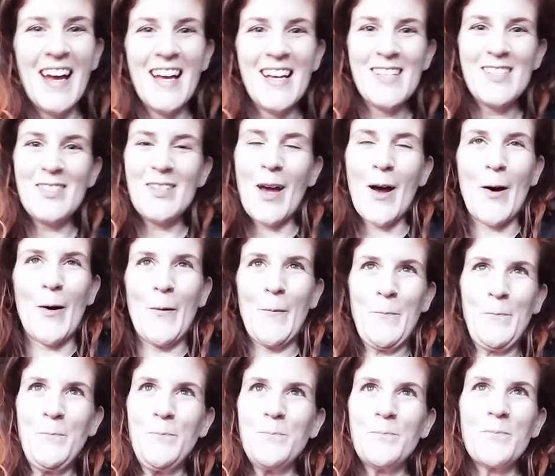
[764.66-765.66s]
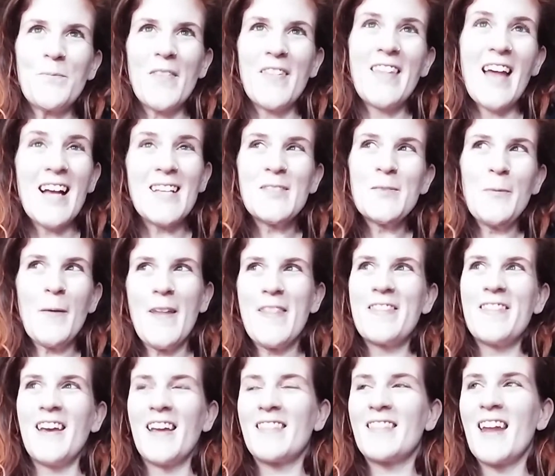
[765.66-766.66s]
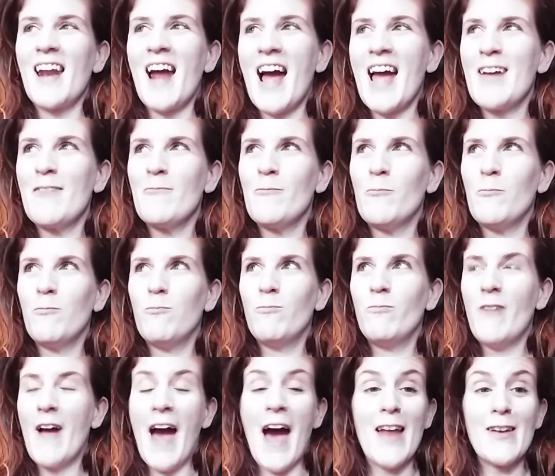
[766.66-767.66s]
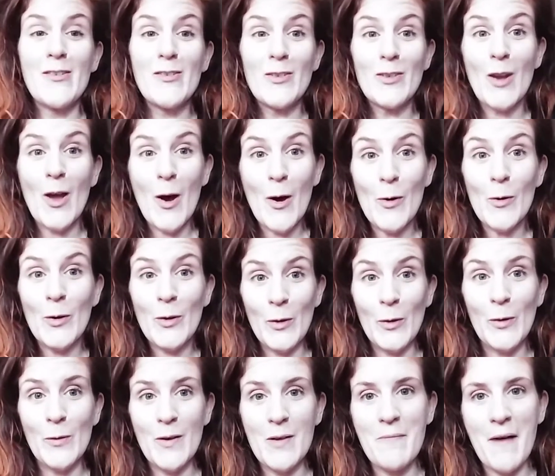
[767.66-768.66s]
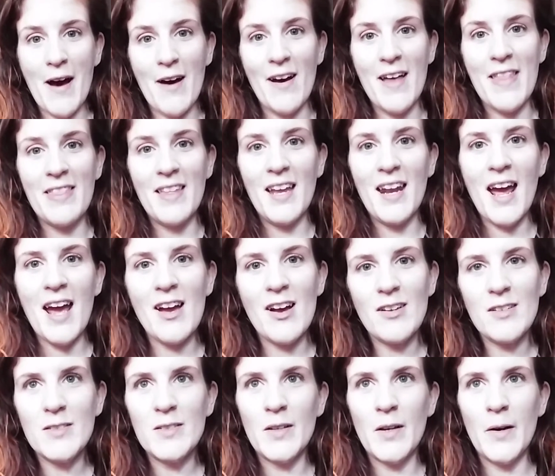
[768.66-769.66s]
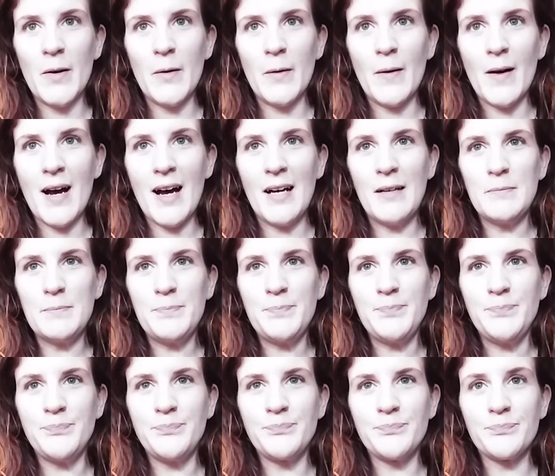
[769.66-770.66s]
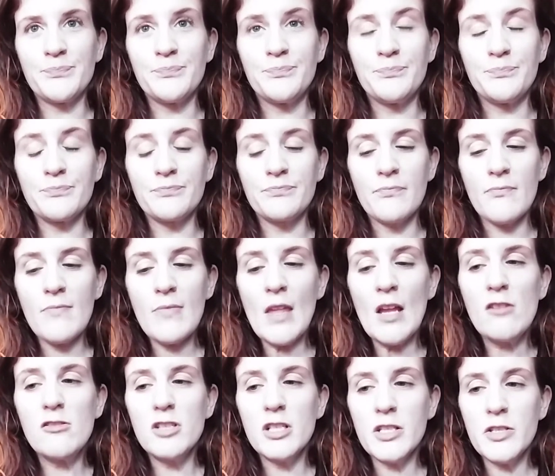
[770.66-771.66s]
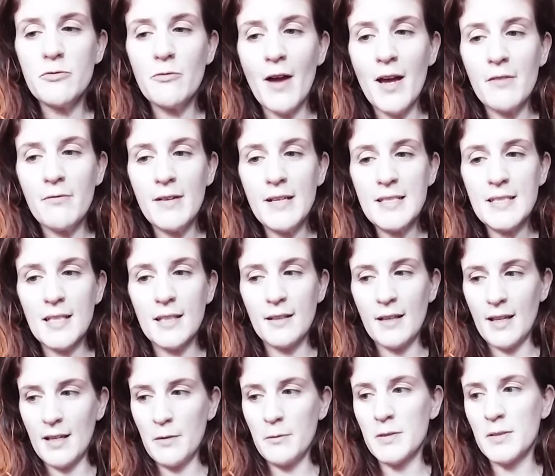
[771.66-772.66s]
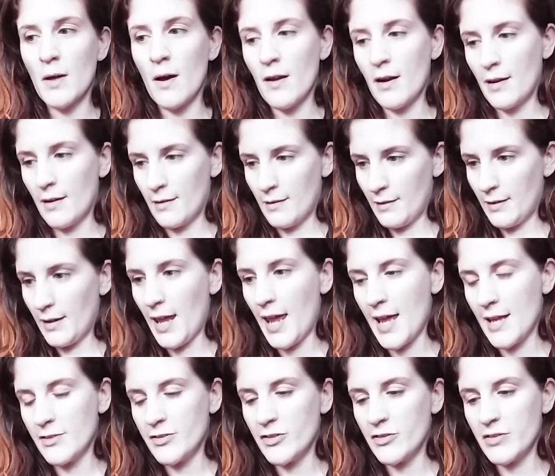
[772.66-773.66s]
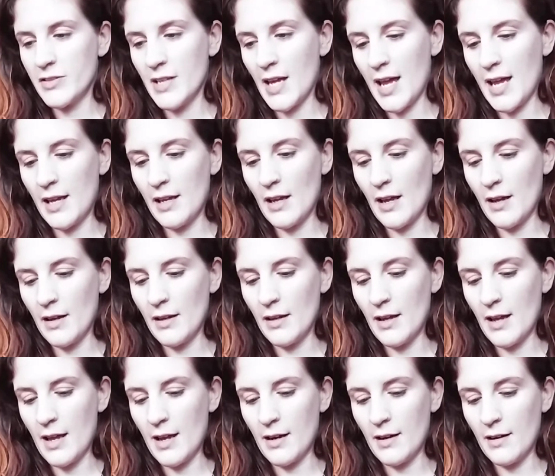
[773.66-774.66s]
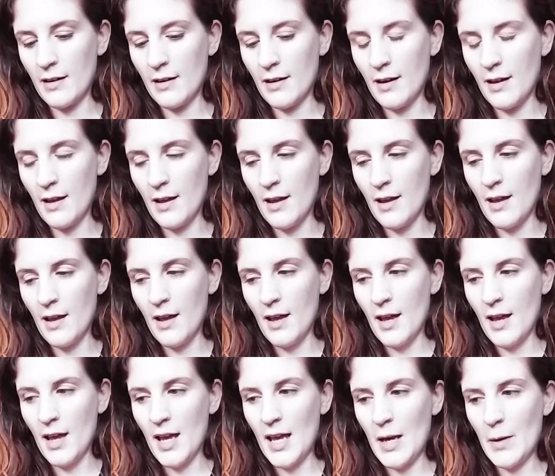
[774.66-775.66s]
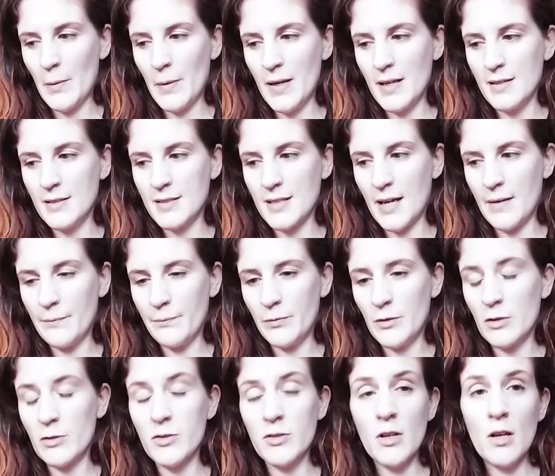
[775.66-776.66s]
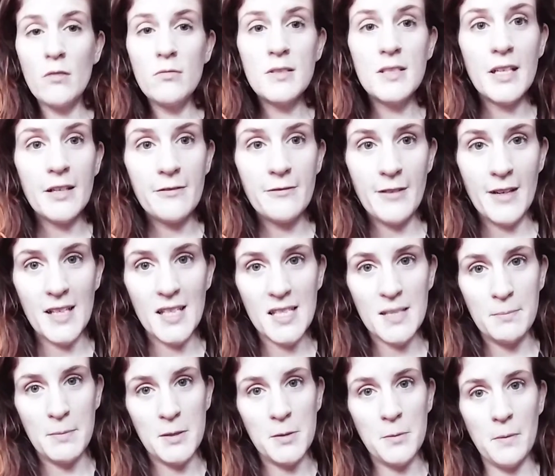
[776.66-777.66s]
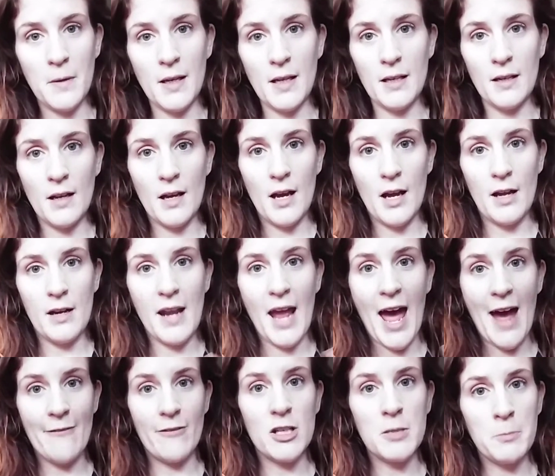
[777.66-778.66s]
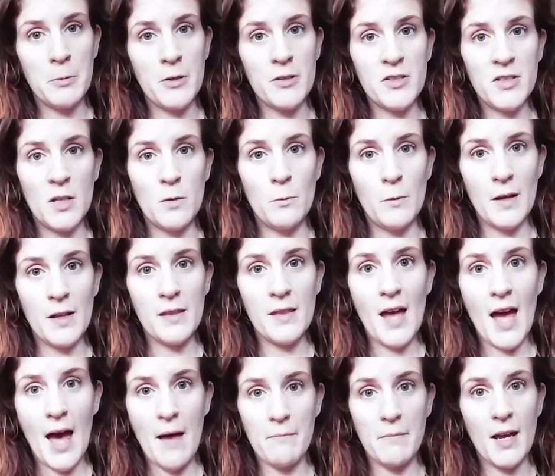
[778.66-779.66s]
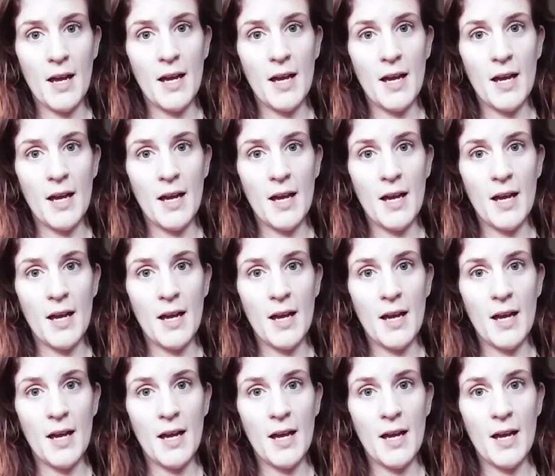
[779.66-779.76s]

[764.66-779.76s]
So that's one thing that I had no clue about. And then I also just read recently, and it was on a cancer site, and it was, there's no difference between an average person with MGUS.